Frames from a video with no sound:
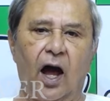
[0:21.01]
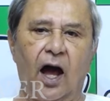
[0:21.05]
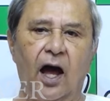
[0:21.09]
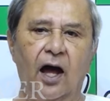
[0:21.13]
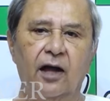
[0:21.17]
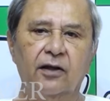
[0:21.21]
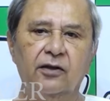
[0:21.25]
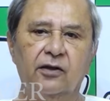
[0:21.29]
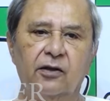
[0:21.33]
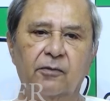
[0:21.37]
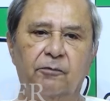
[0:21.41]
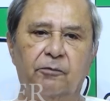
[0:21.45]

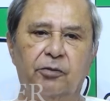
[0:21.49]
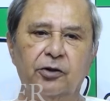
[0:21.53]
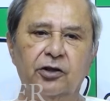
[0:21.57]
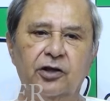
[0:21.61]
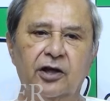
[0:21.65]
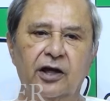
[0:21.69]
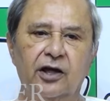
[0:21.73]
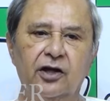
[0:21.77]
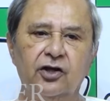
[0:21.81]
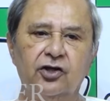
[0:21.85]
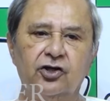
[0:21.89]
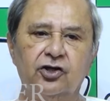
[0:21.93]
Andhra
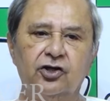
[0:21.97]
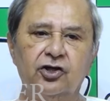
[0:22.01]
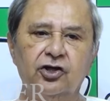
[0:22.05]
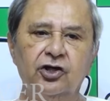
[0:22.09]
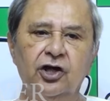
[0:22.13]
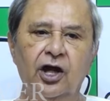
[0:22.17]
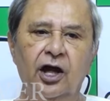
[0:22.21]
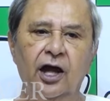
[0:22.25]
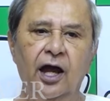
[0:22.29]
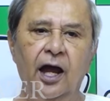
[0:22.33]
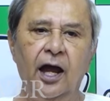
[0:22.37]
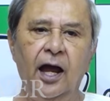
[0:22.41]
Pradesh
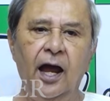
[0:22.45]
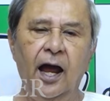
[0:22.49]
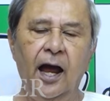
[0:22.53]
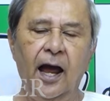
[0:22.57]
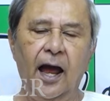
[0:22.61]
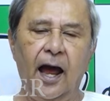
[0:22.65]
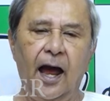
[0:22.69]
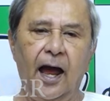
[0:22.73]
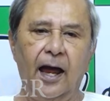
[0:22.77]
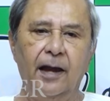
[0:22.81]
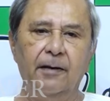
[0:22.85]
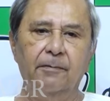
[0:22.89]

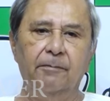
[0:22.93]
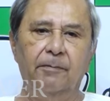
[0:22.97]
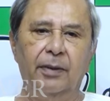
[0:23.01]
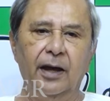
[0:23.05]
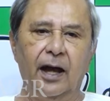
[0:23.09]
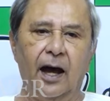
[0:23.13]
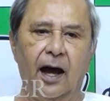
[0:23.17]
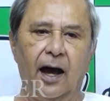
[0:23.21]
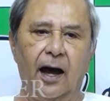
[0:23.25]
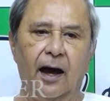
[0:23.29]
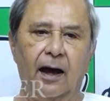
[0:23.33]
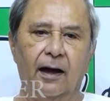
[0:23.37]
and
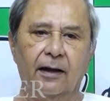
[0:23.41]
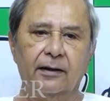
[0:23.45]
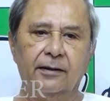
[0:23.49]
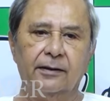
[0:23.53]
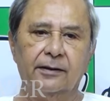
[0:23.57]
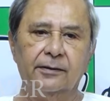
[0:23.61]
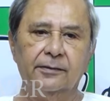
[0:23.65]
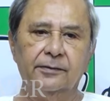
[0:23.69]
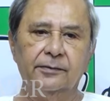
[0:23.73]
Bihar.